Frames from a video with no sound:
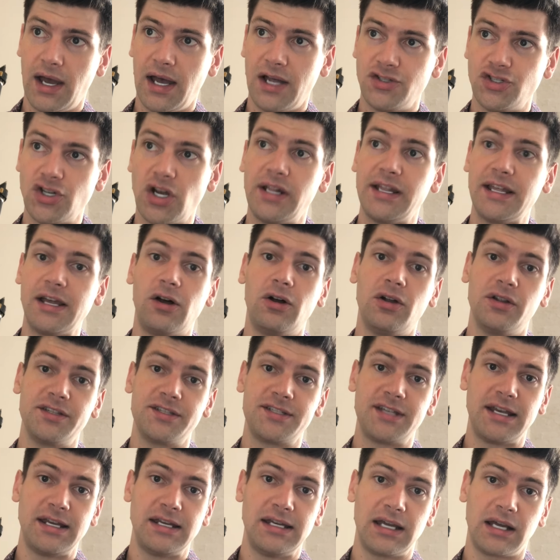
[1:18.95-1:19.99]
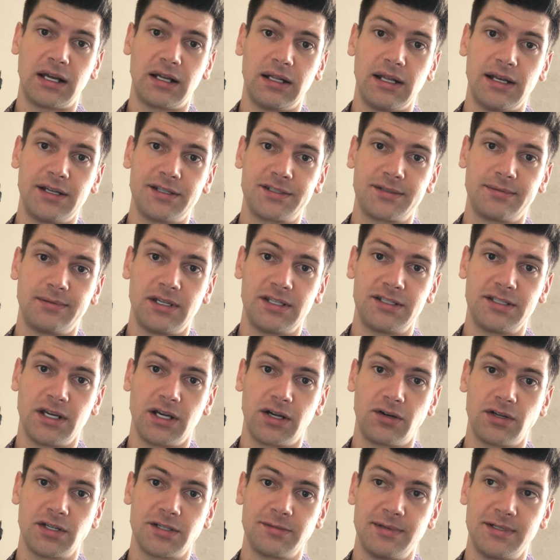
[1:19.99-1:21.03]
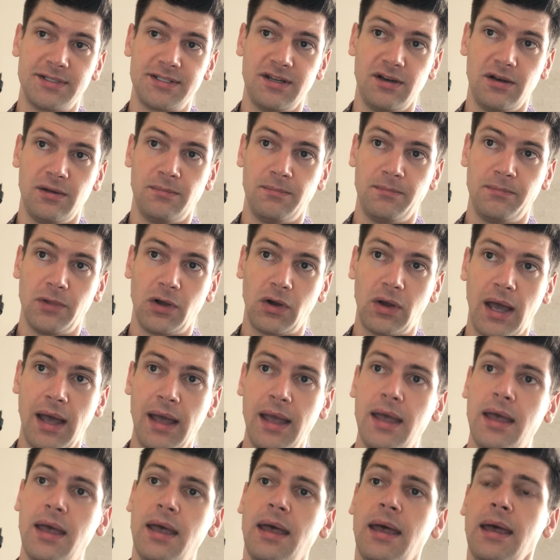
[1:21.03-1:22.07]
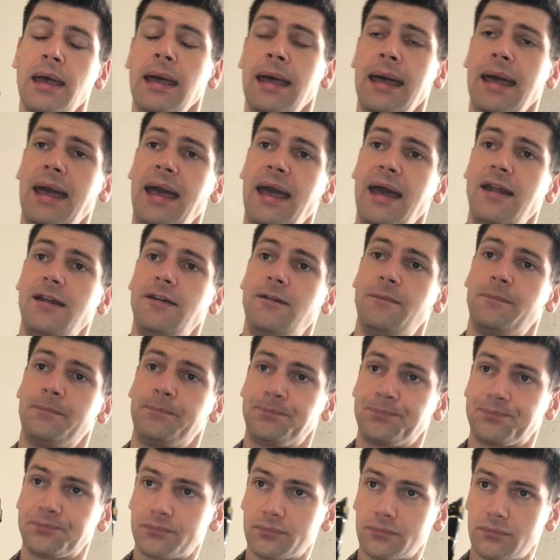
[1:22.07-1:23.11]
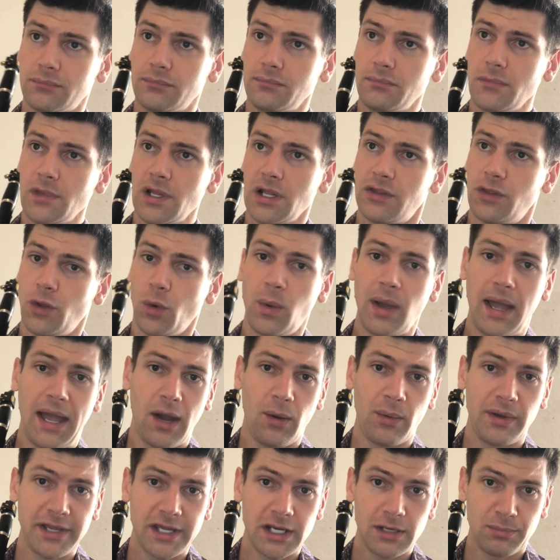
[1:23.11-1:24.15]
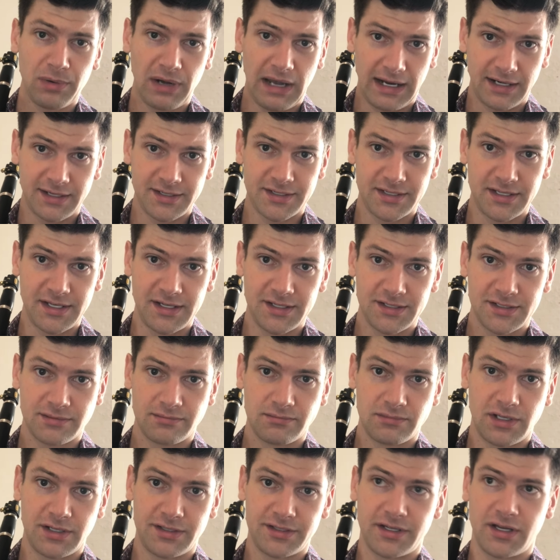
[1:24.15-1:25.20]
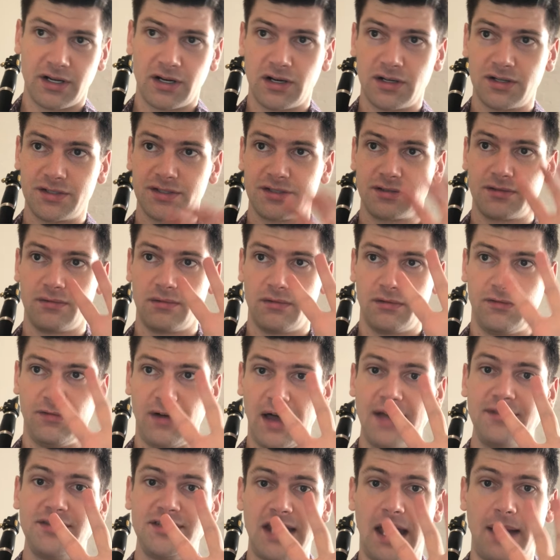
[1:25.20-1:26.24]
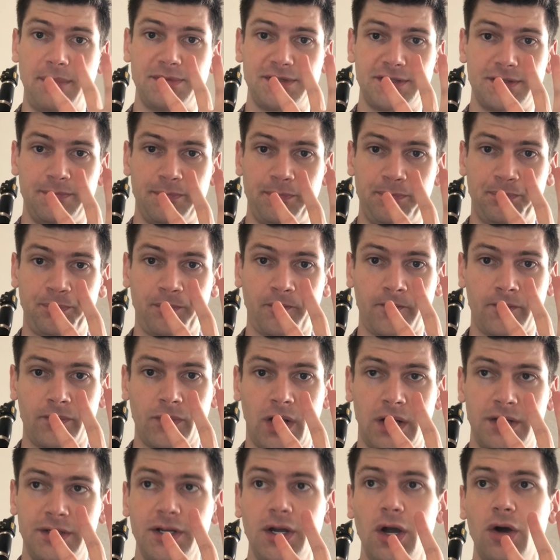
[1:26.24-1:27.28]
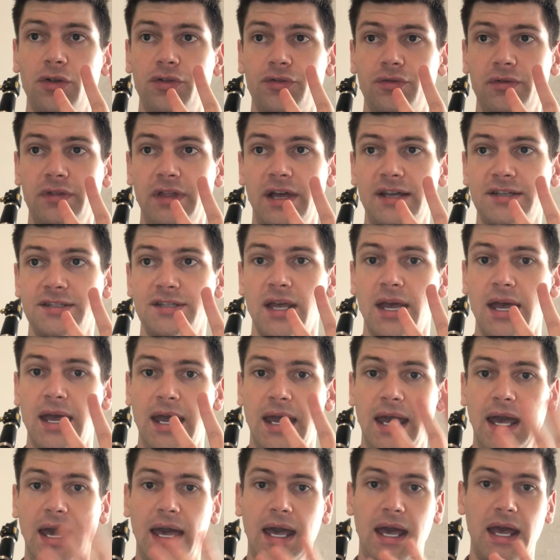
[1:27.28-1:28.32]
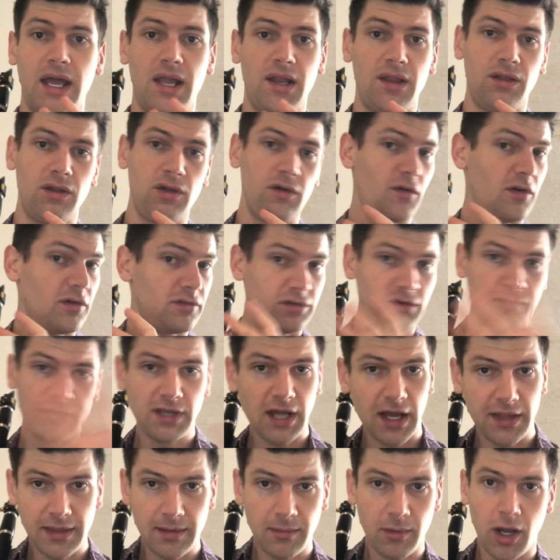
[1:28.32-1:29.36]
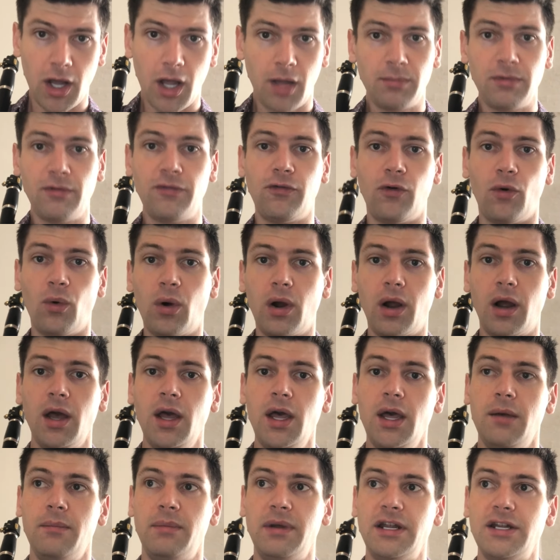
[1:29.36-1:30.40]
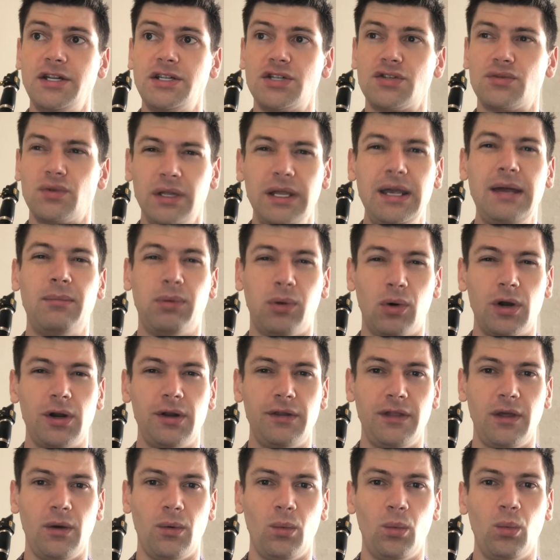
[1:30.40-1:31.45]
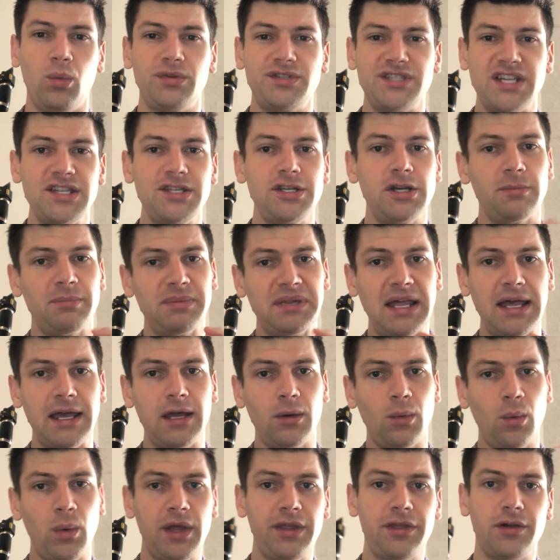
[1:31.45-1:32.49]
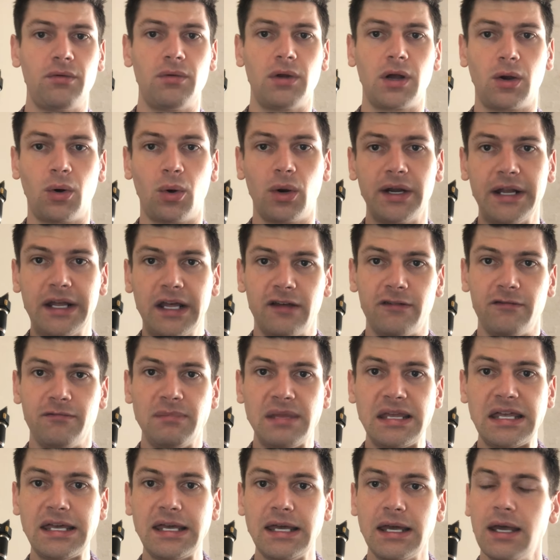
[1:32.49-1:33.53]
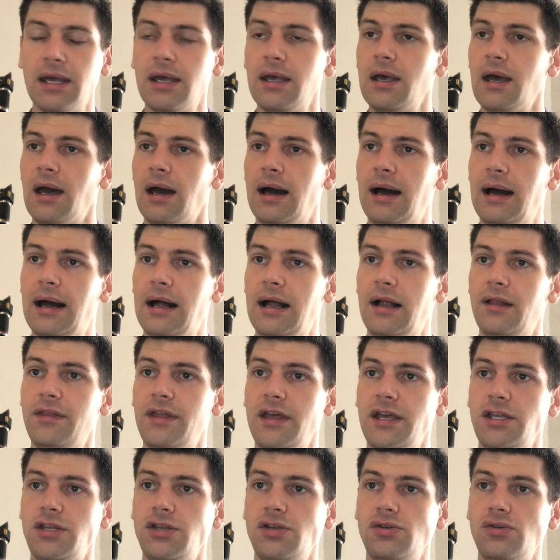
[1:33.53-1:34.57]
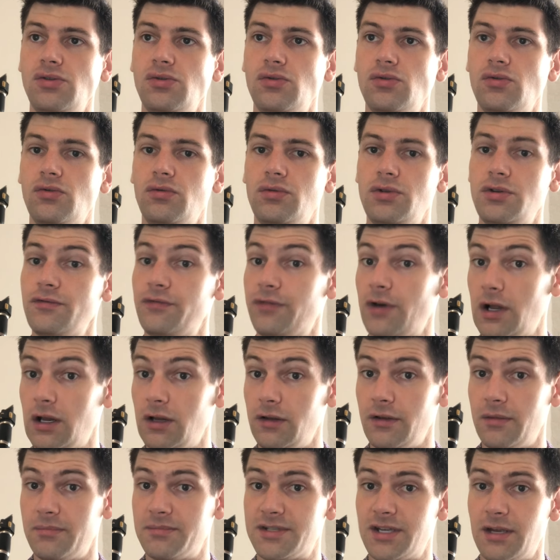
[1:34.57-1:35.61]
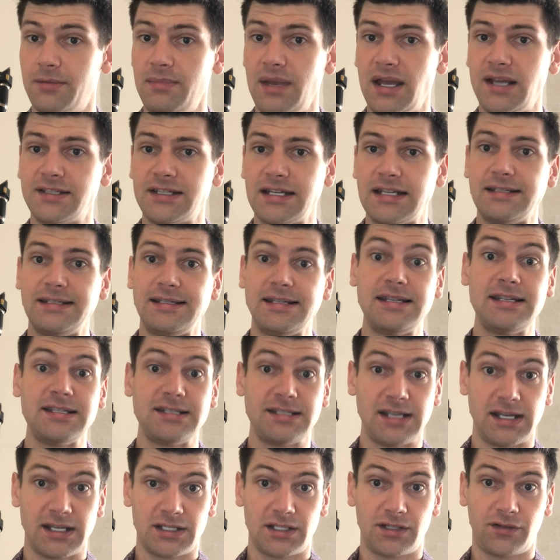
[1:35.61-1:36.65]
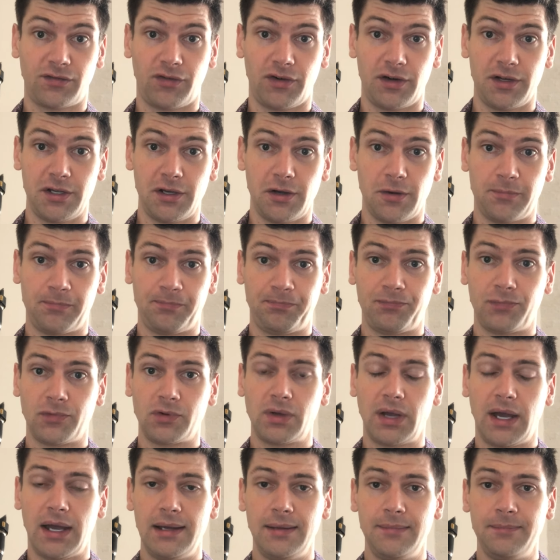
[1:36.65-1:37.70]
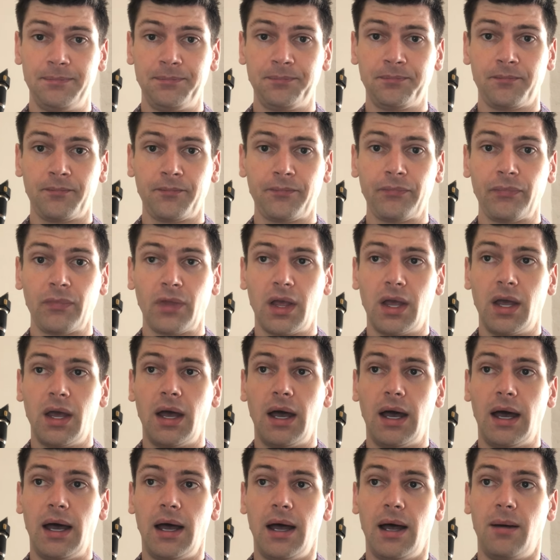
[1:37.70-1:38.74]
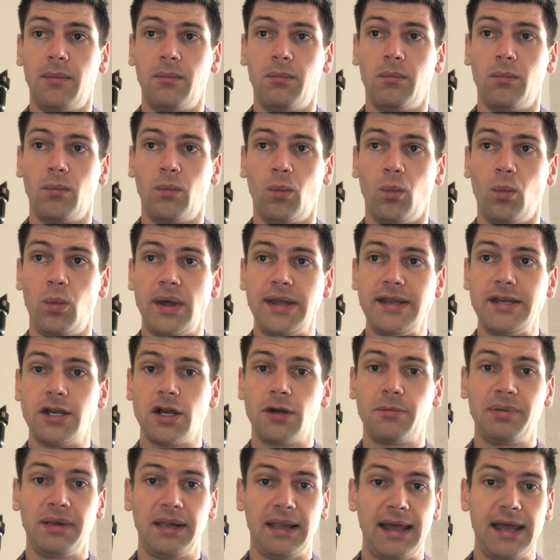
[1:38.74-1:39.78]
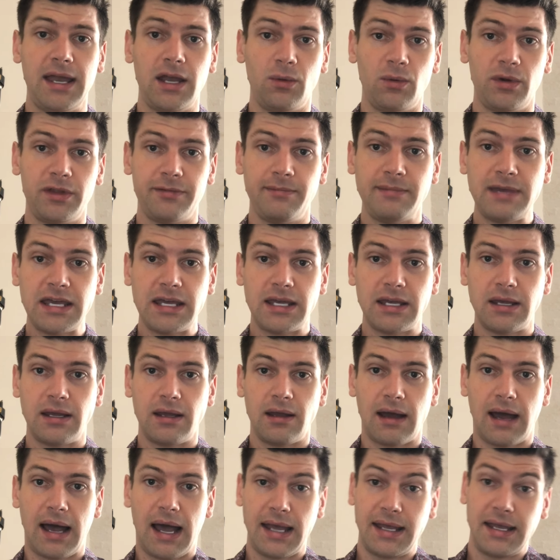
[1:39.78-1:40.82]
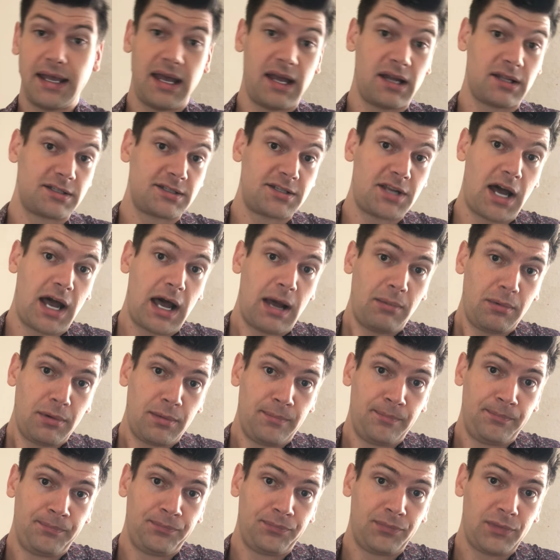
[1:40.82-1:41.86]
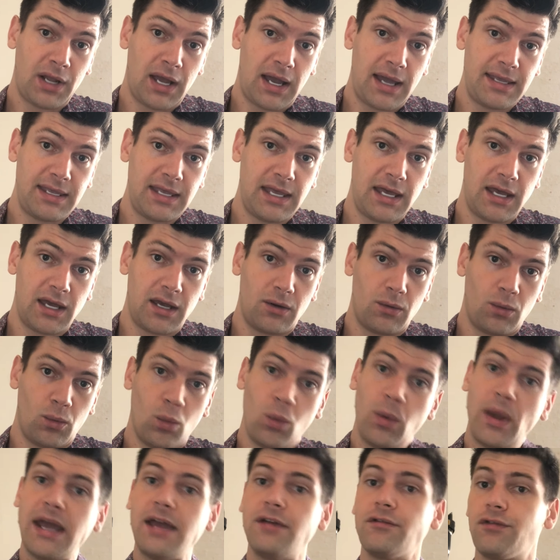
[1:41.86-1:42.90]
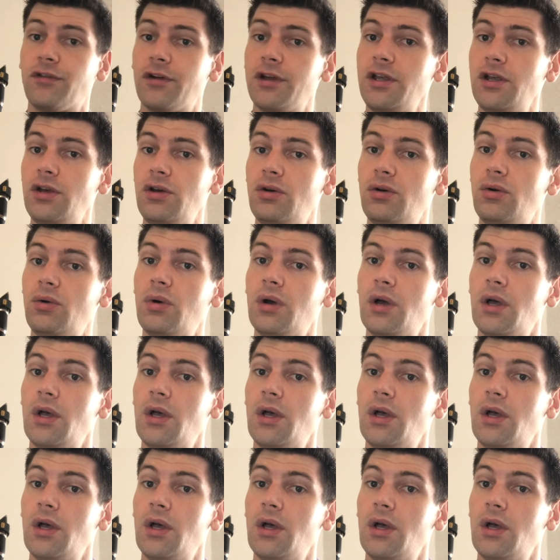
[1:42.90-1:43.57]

Jolly Old St. Nicholas. It's a Christmas tune, okay? And the way I want you to practice these is there's 5 steps to go through this. And you've done them all before, but it's just really important that since you're playing with a recording of me, that you follow them so it makes it easiest for you, okay? When you're playing with me, I can't stop, I can't wait for you,